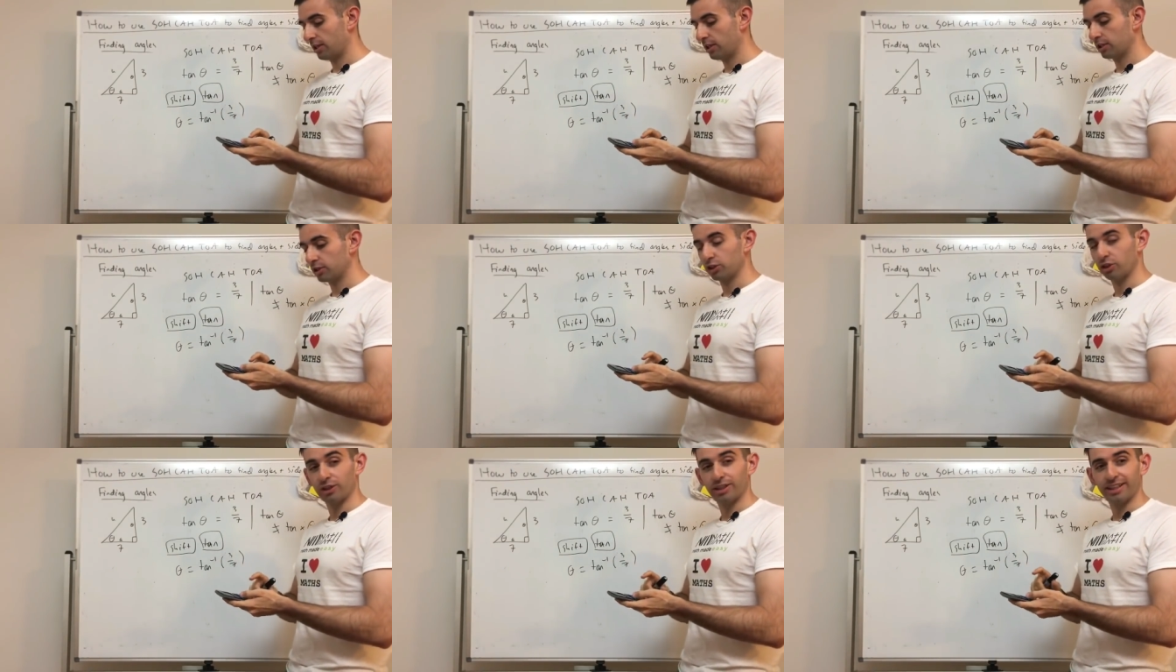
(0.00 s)

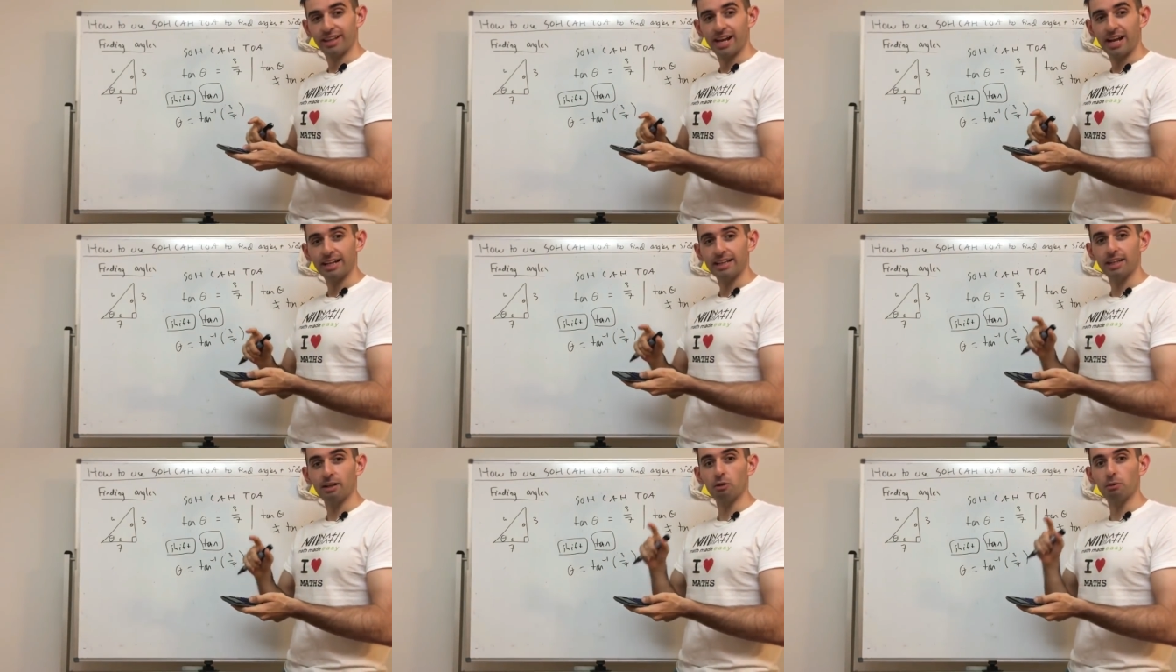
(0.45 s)
So on the
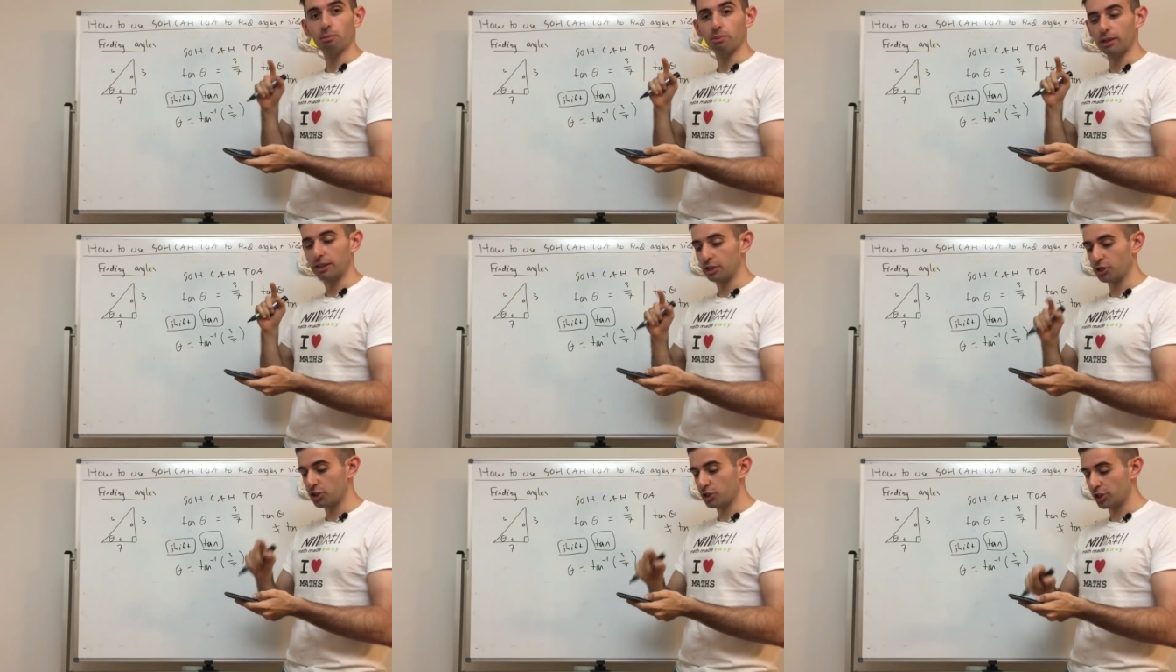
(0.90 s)
calculator, we
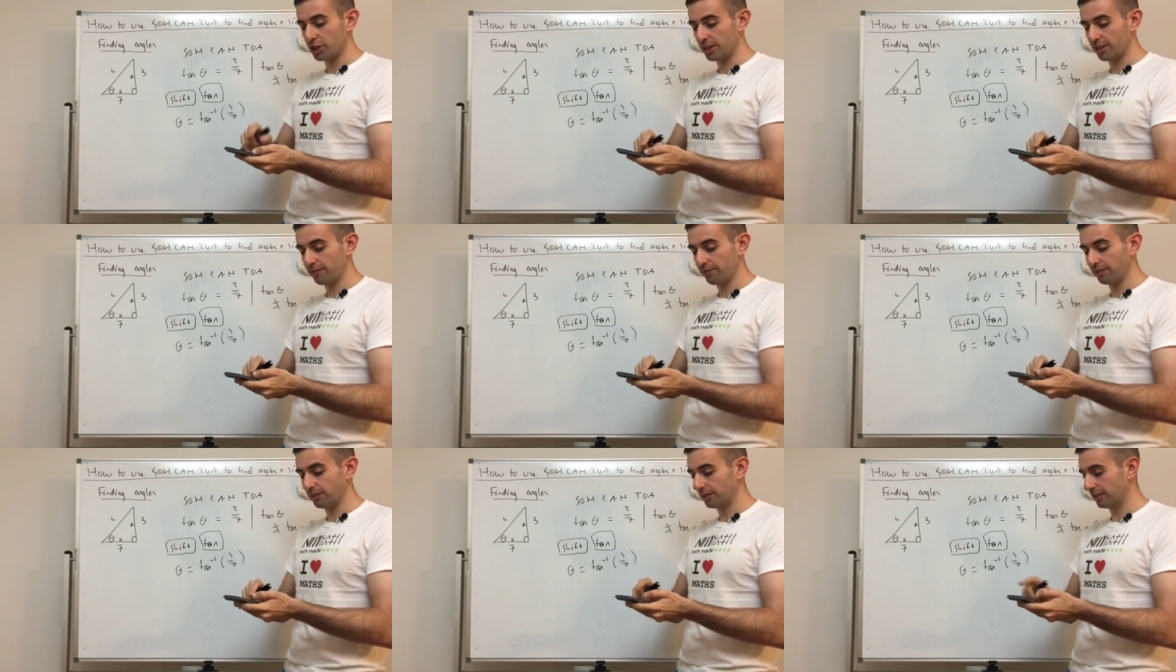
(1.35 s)
press
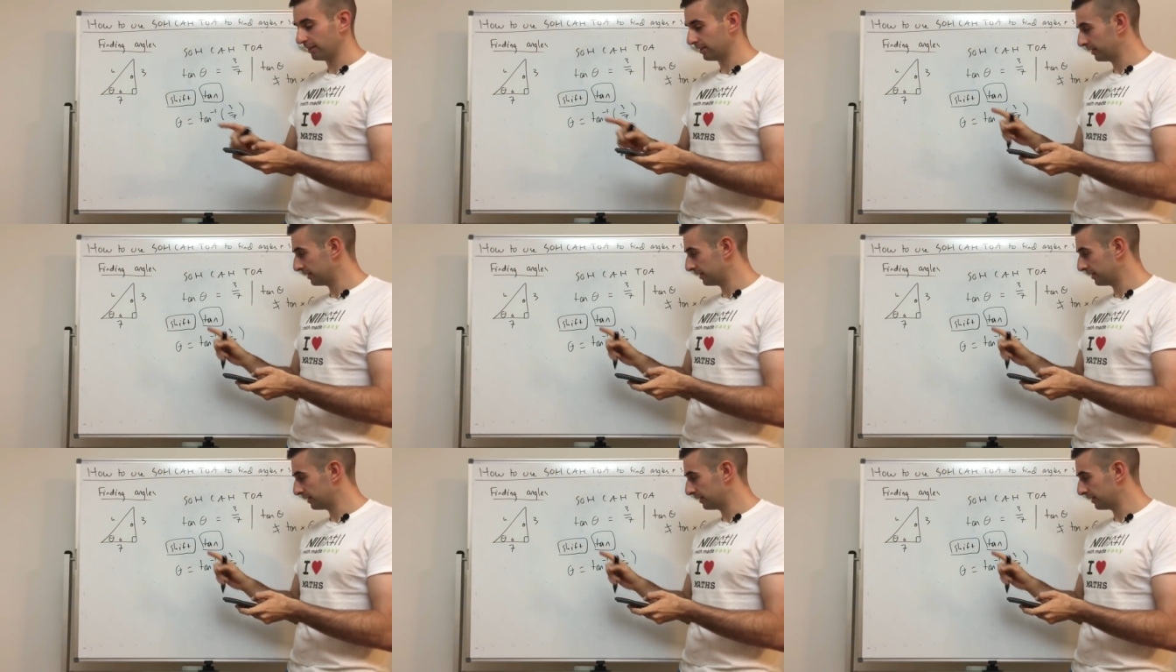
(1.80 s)
Shift,